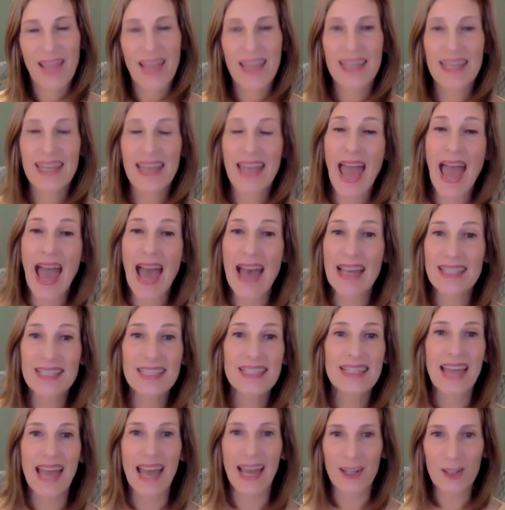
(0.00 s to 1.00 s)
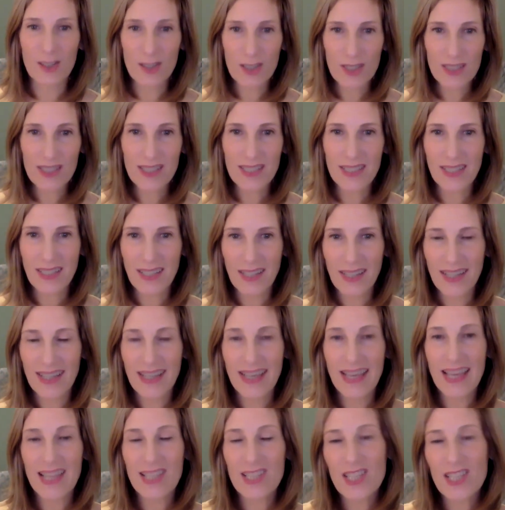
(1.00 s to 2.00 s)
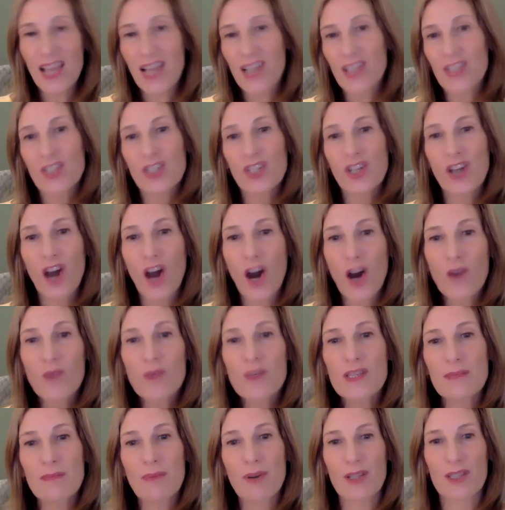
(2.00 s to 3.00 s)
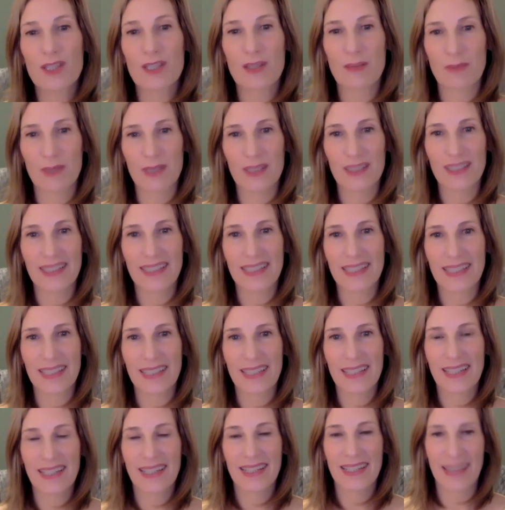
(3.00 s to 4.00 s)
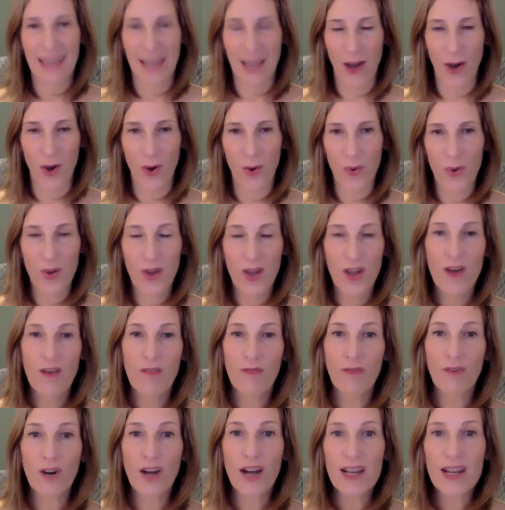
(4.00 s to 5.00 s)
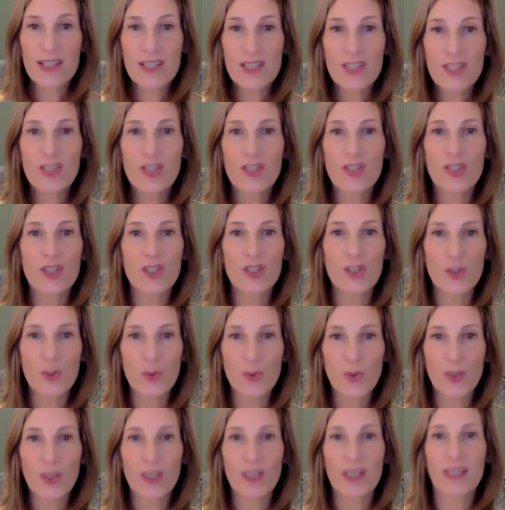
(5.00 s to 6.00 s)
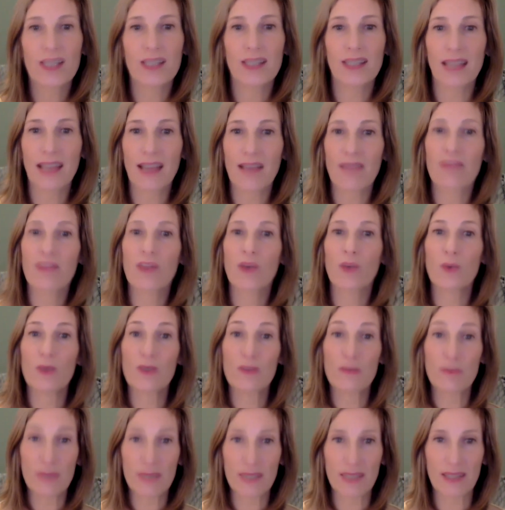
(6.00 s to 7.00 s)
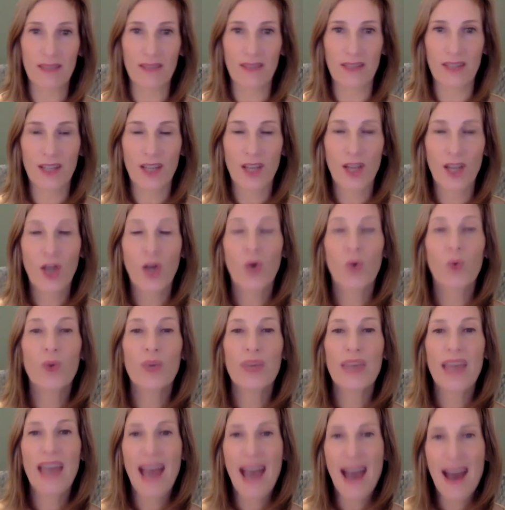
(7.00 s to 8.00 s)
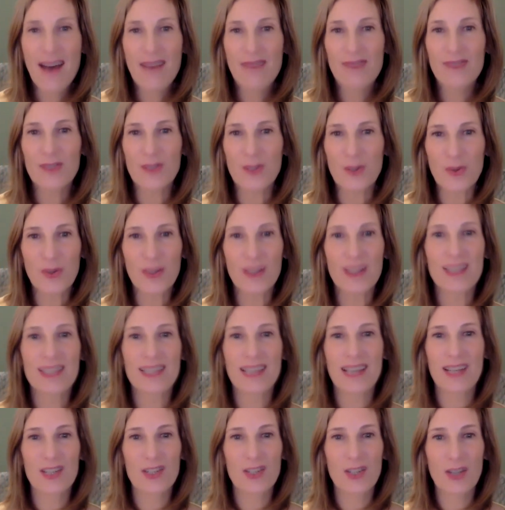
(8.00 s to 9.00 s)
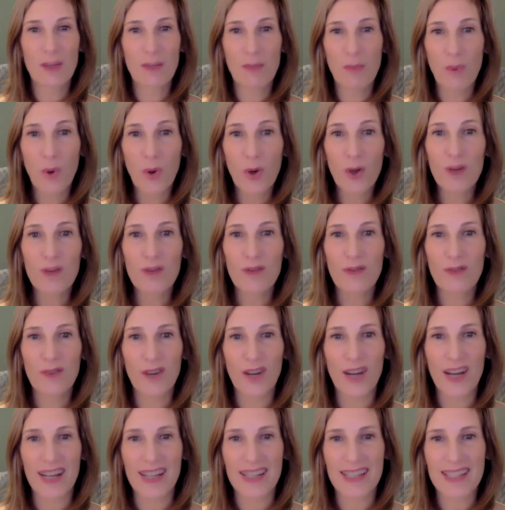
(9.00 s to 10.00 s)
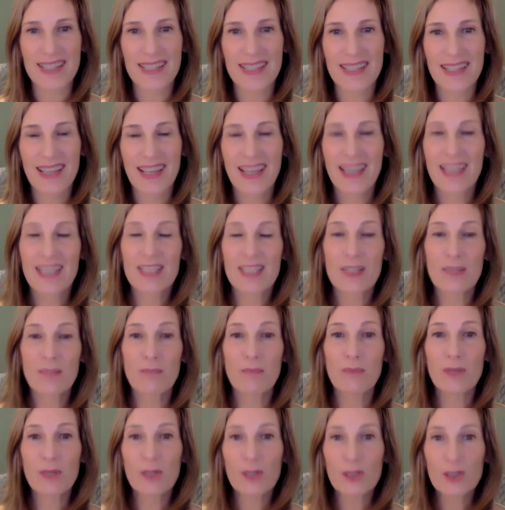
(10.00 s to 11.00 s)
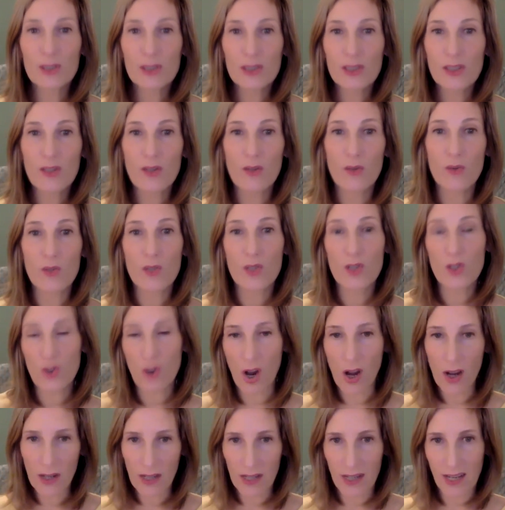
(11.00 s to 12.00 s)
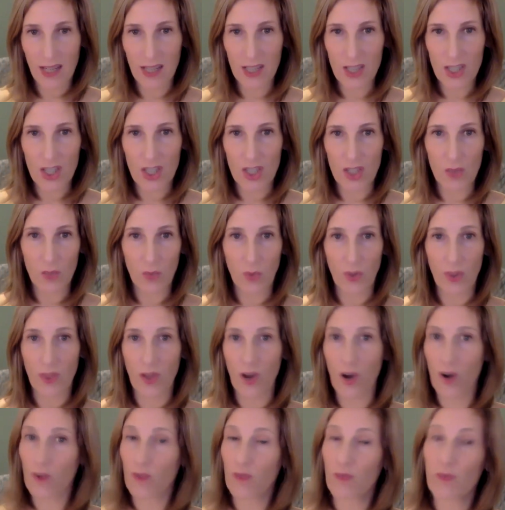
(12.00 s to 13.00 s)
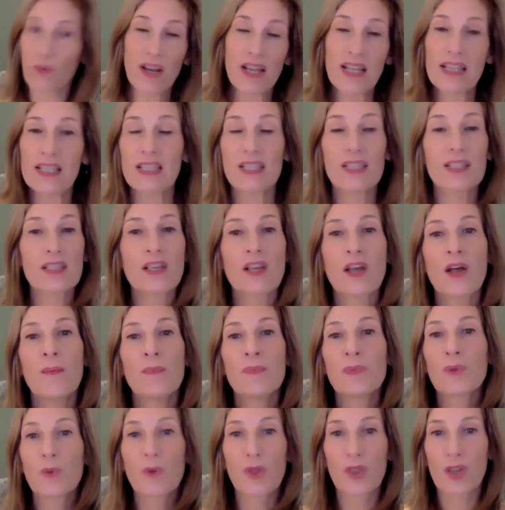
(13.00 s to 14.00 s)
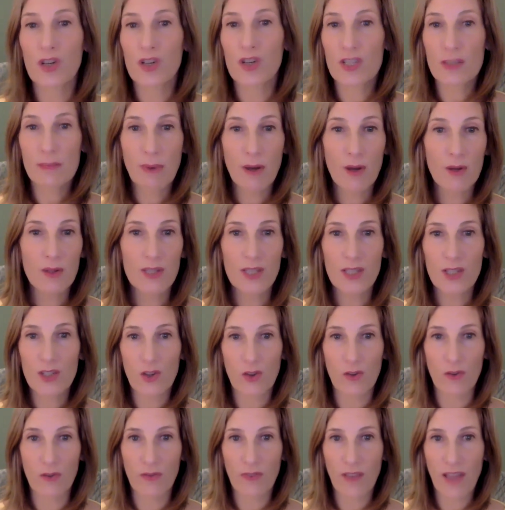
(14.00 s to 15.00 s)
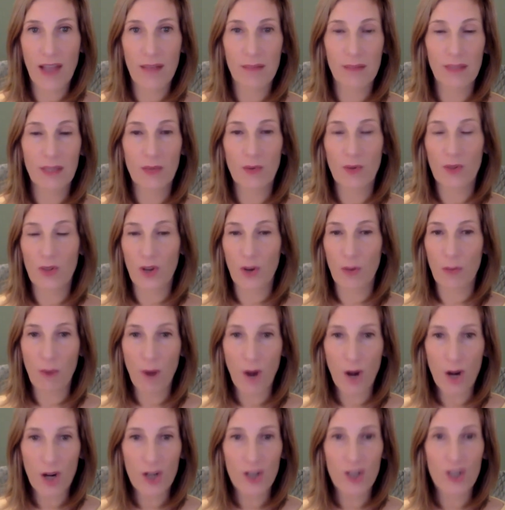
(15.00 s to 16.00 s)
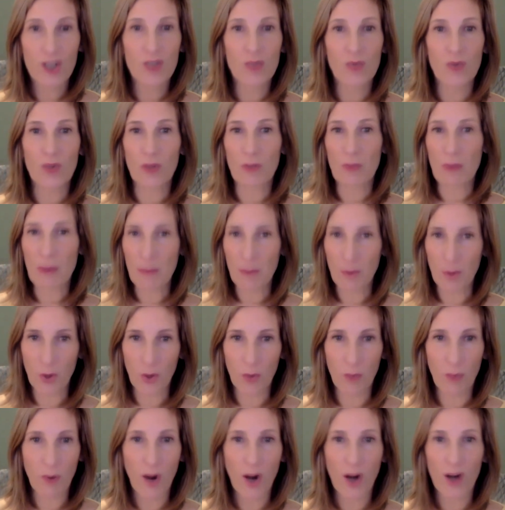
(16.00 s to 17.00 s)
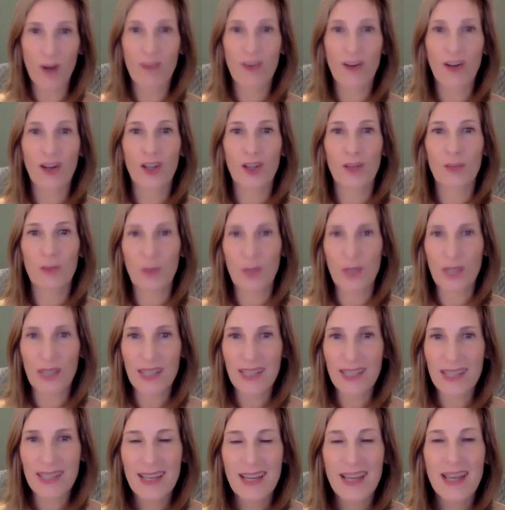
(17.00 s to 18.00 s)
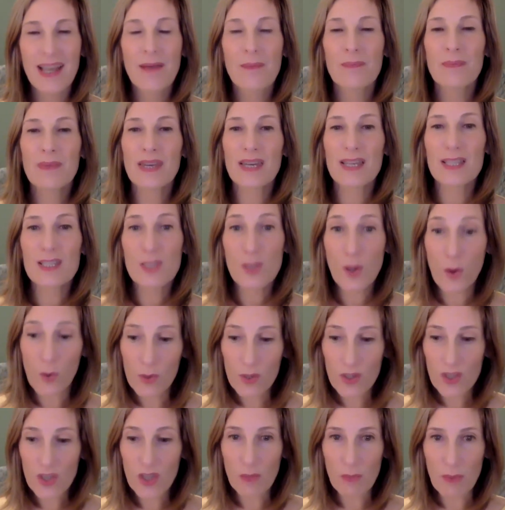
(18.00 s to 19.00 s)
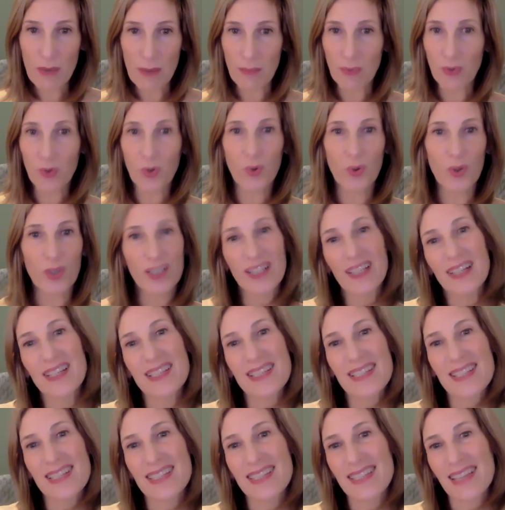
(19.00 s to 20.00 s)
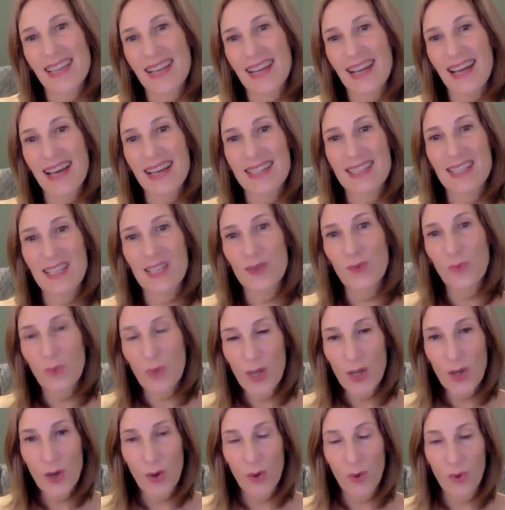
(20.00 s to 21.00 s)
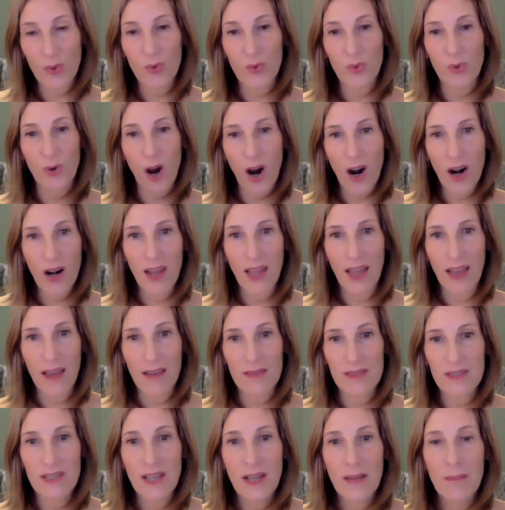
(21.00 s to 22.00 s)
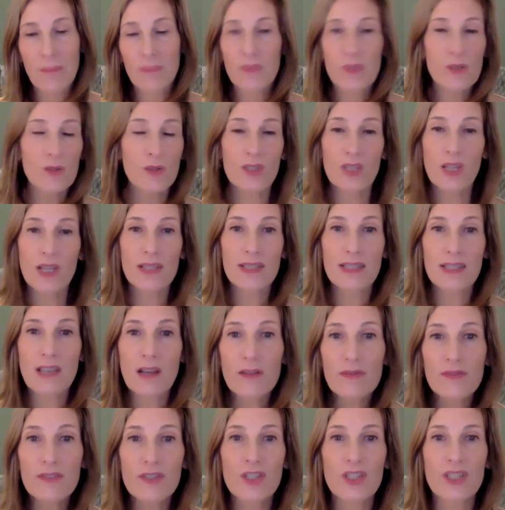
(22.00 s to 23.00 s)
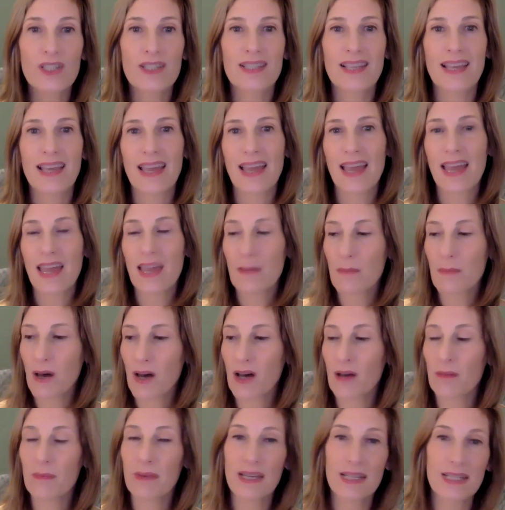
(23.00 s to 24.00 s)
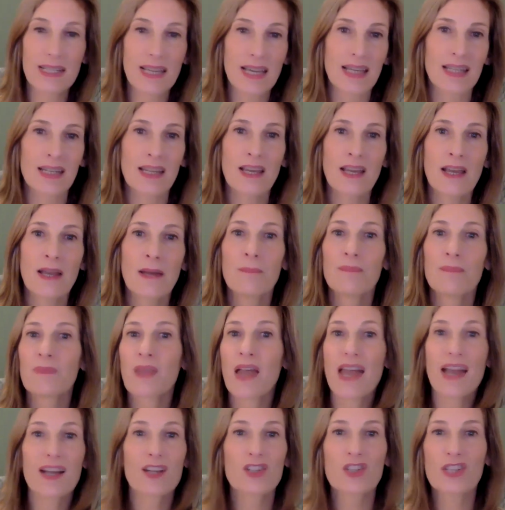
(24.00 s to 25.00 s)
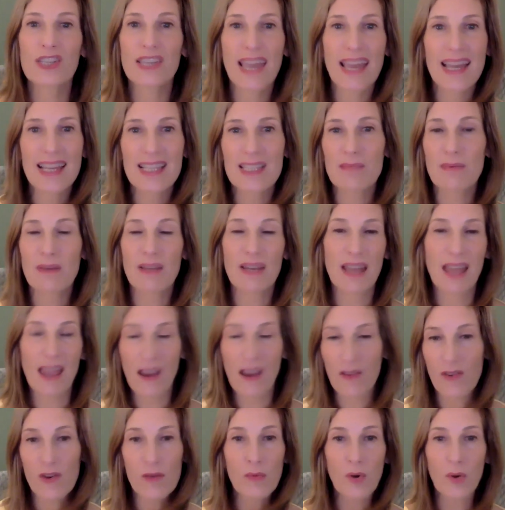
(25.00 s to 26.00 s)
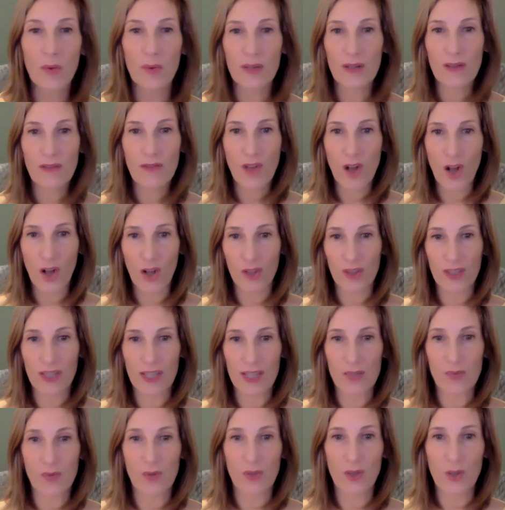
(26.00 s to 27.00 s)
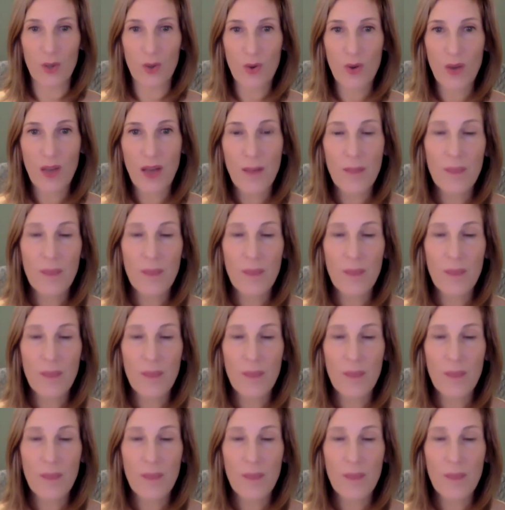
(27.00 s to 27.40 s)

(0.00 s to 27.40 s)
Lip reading: And as an adult, it's actually our responsibility now for us to steward the life that we've been given. We have to, and it's actually important for us to build those strong connections with our friends, with our spouses, our family, with our partners, with the people who are part of our community, because those are the people who are going to sustain us as we go through our lives. So it's not selfish to say, hey, mom, hey, dad, I actually can't spend every moment of the holidays with you.